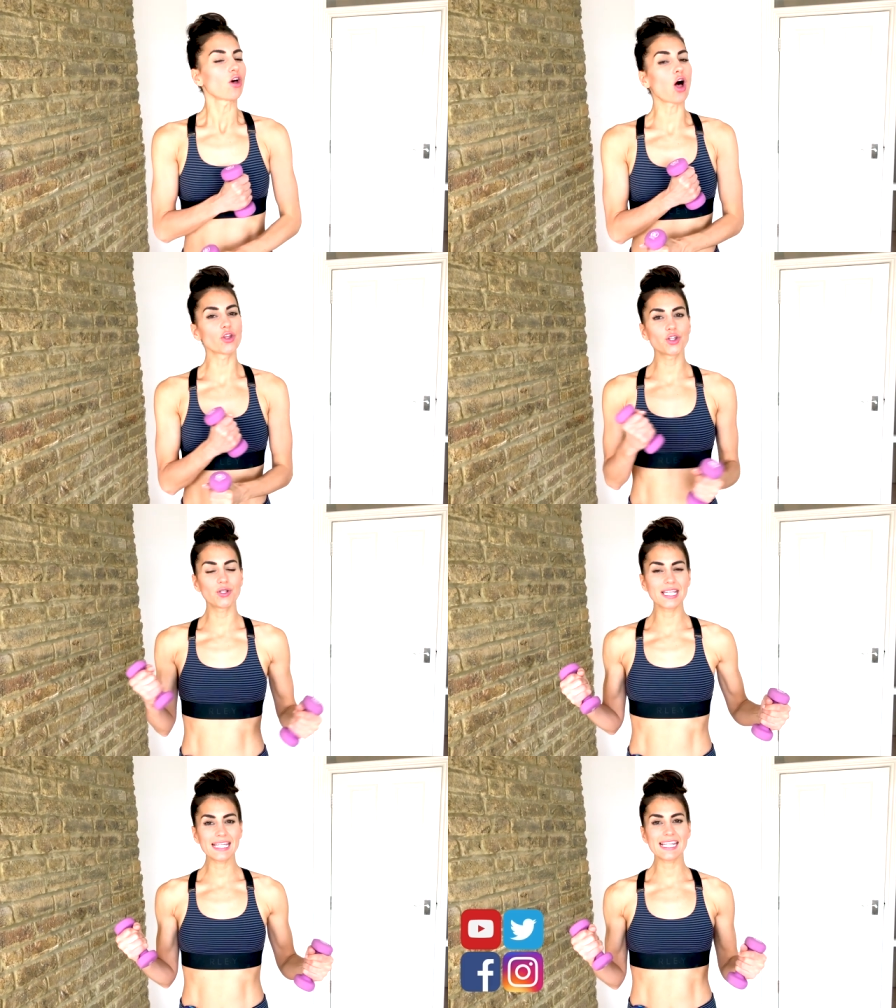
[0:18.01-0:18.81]
All you
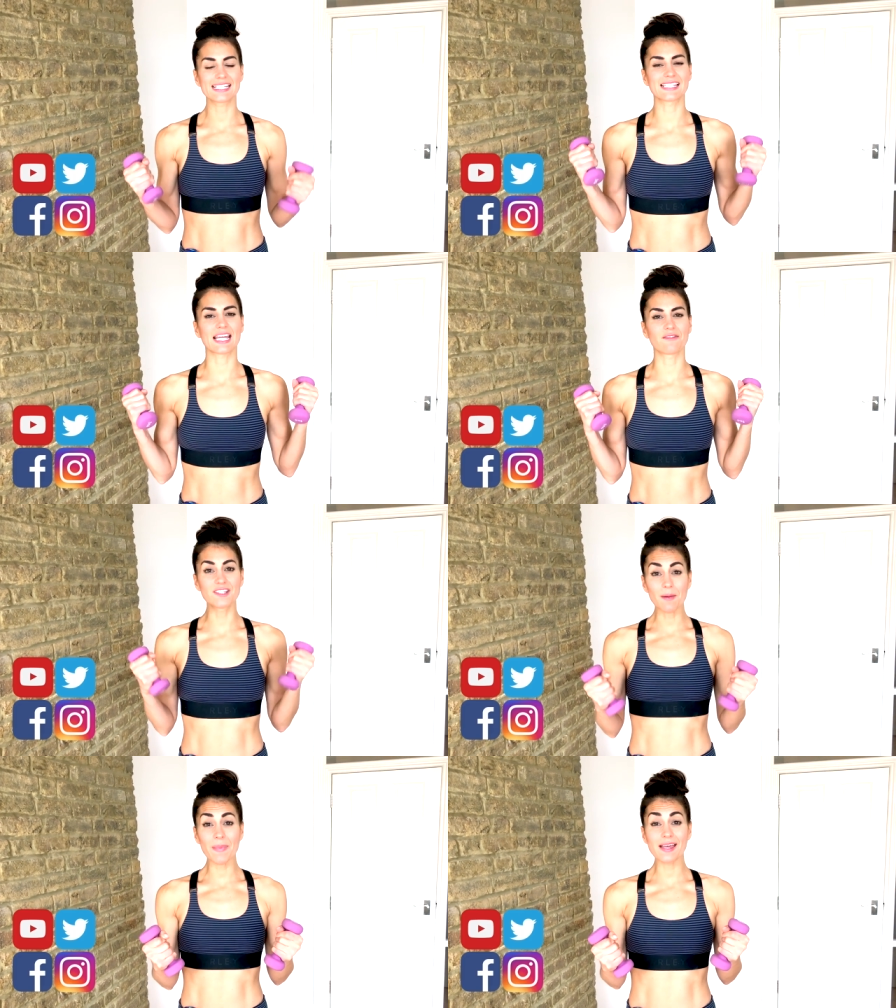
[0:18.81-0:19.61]
need is a set of
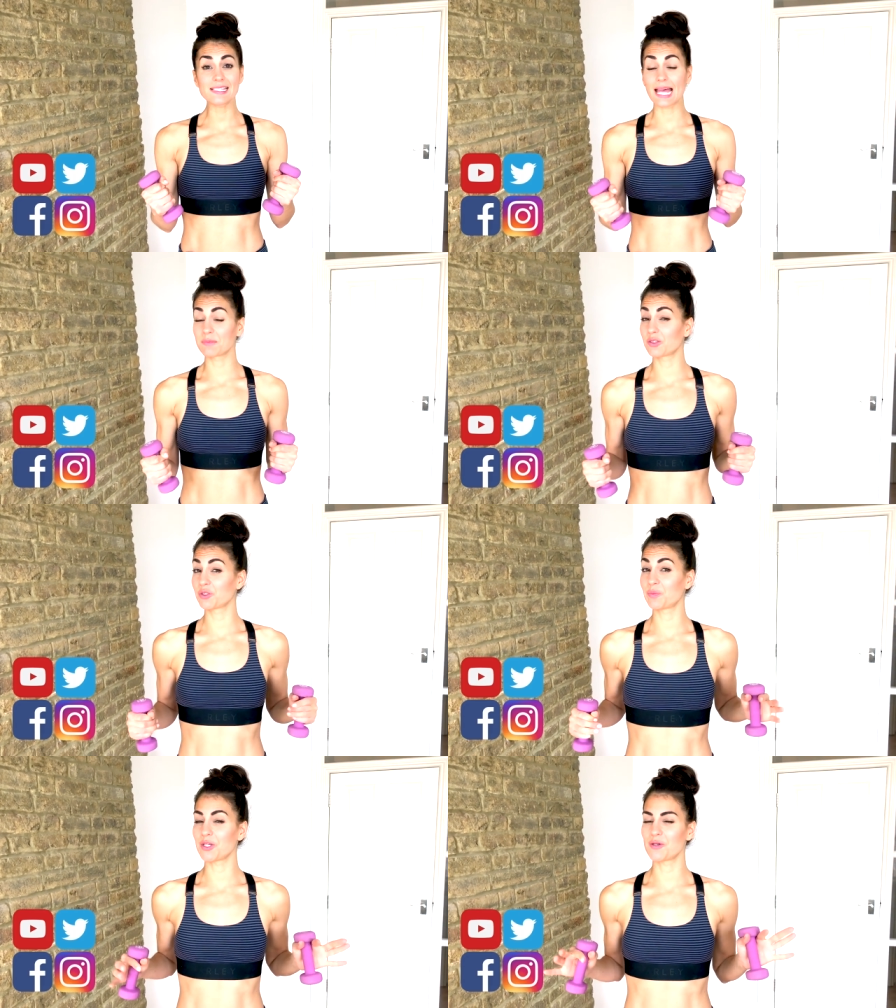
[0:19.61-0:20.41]
dumbbells. I'm
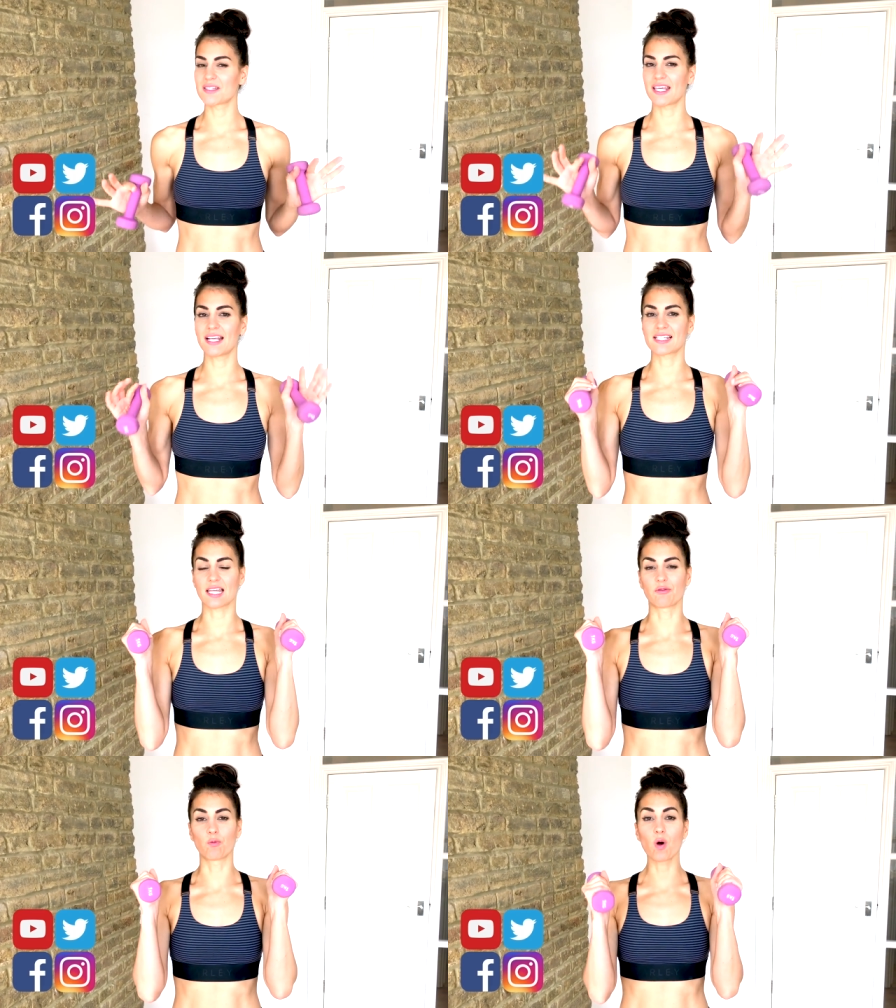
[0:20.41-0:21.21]
going to be using a
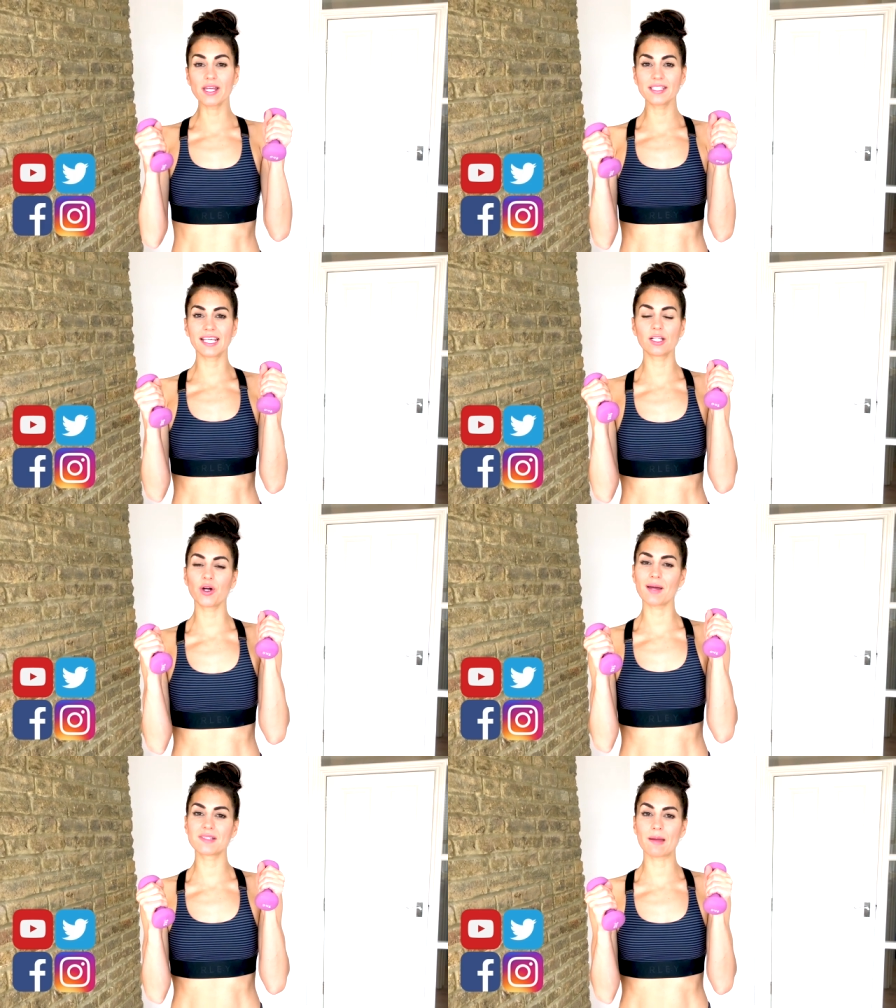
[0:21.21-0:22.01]
set of one
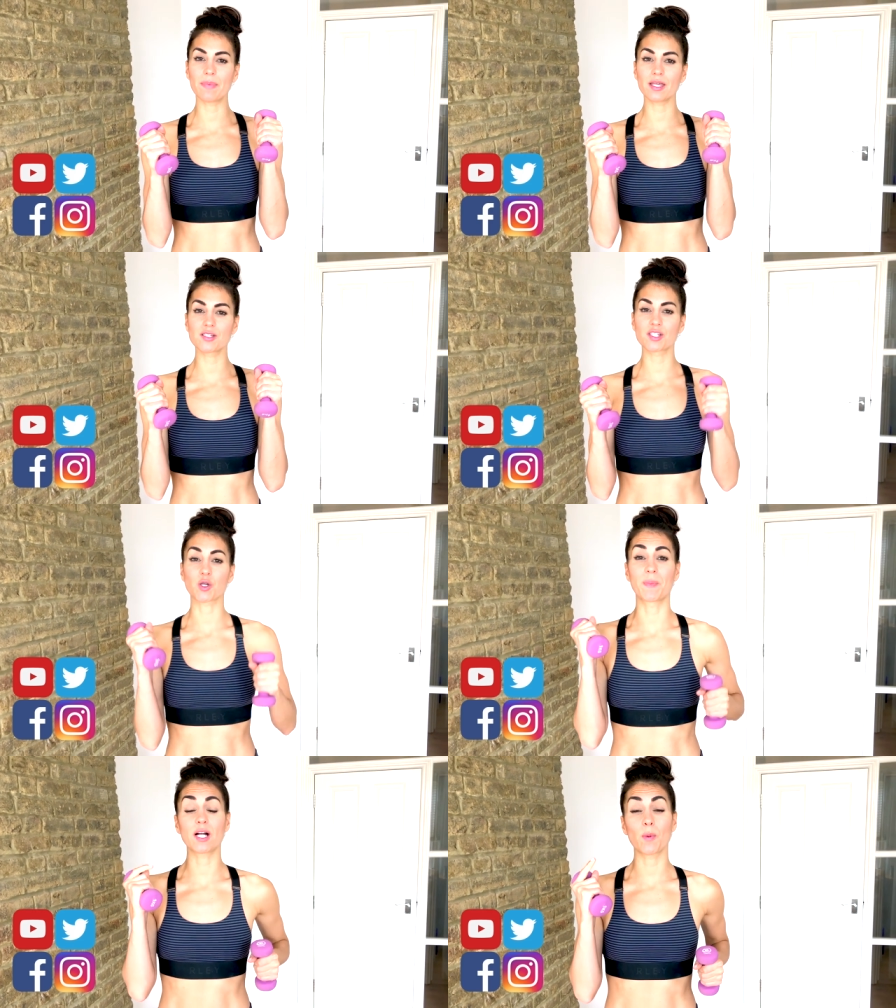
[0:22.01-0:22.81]
kilogram dumbbells,
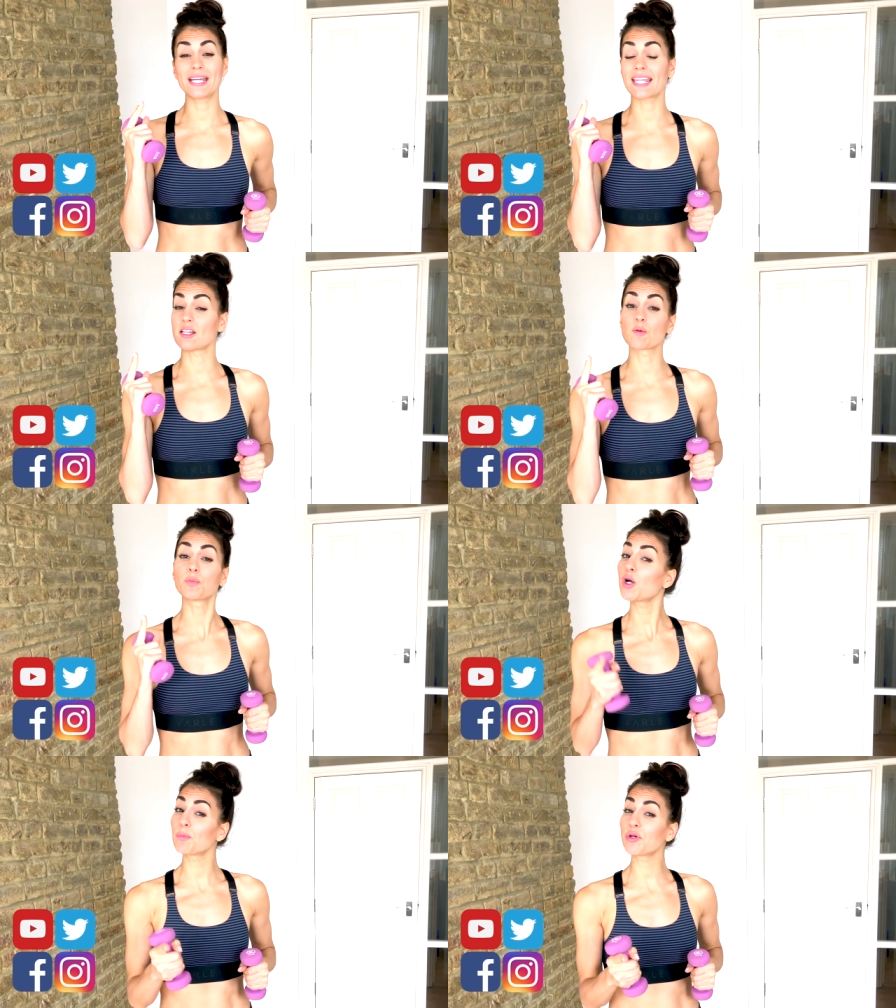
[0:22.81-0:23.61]
so pick a weight that is
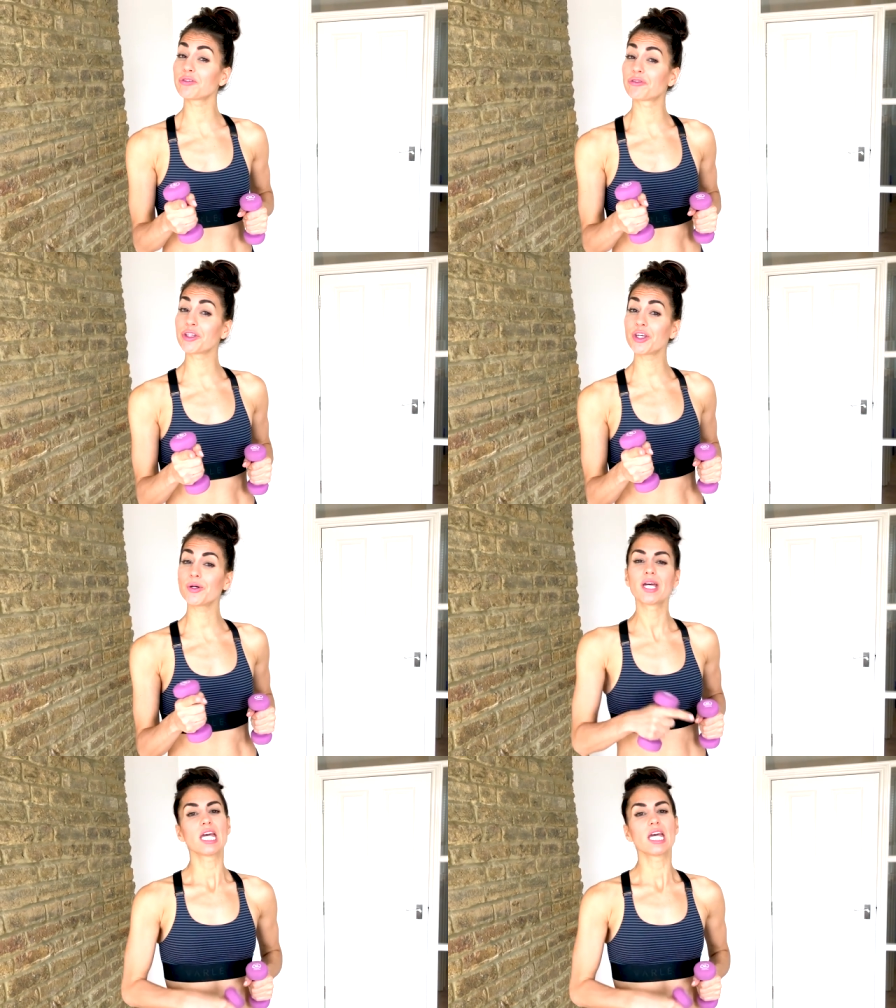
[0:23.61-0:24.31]
appropriate for you.